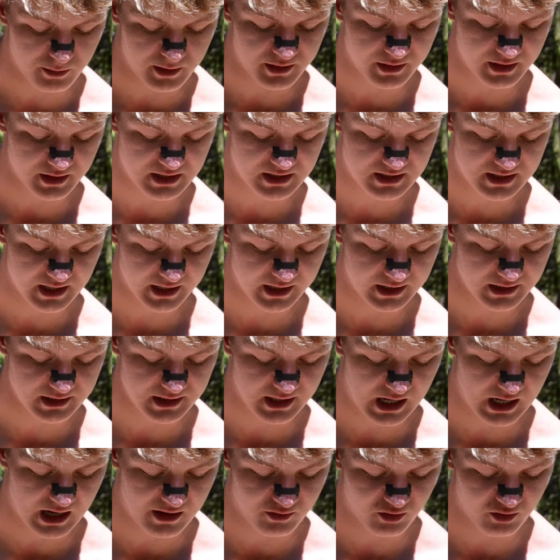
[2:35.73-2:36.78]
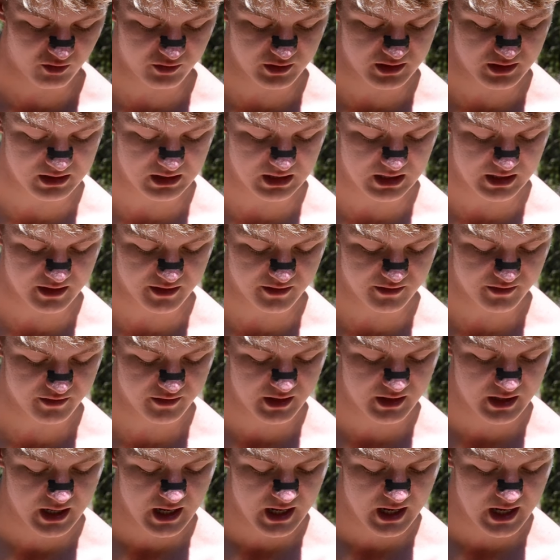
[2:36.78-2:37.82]
in the second half of his
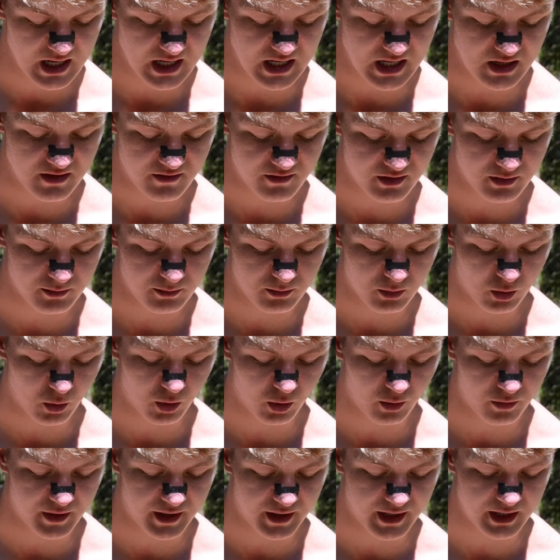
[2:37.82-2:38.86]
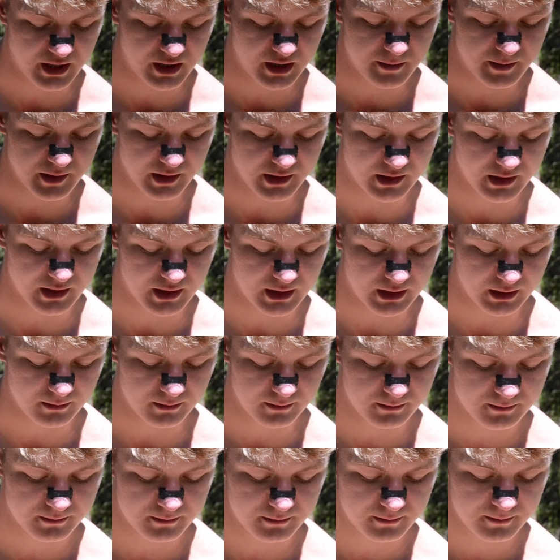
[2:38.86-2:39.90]
life even more than in the beginning.
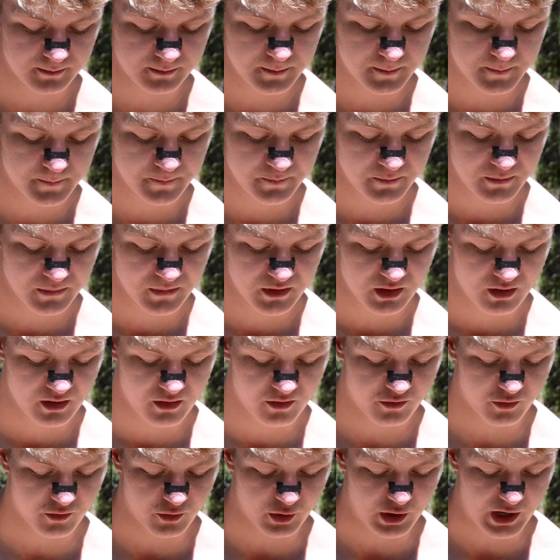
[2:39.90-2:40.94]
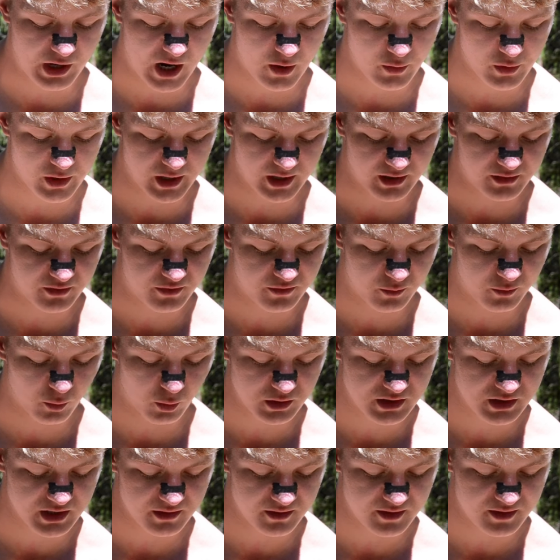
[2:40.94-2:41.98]
For now he had
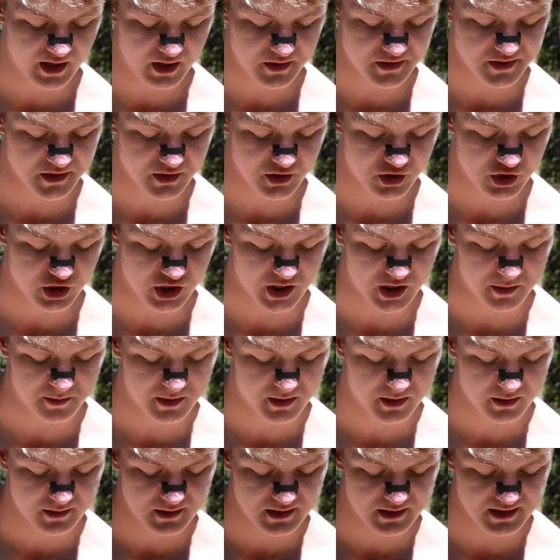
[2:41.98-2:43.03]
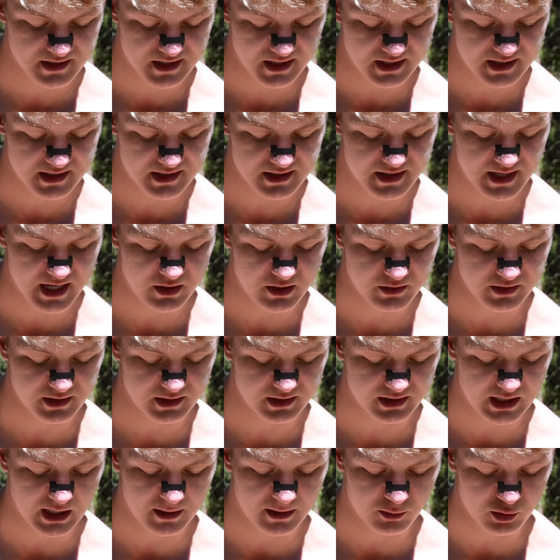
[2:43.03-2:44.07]
14,000 sheep,
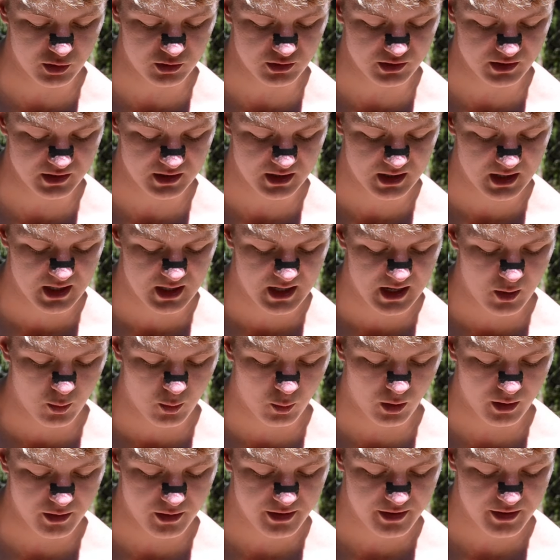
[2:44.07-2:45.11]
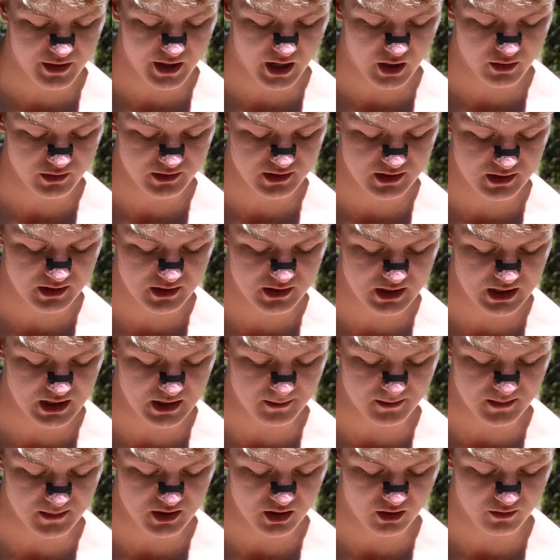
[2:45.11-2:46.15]
6,000 camels, 1,000
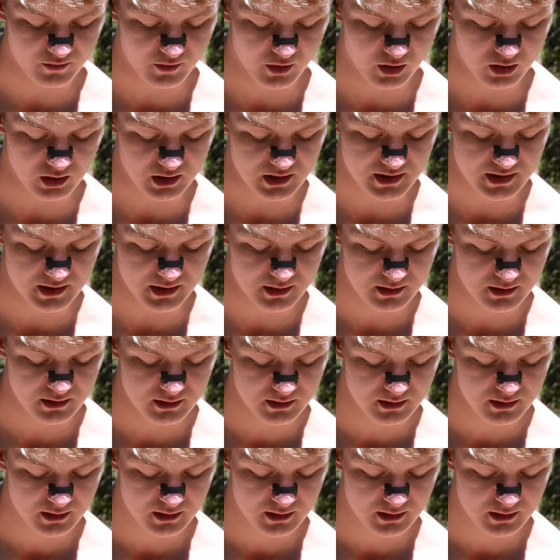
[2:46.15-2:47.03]
teams of oxen,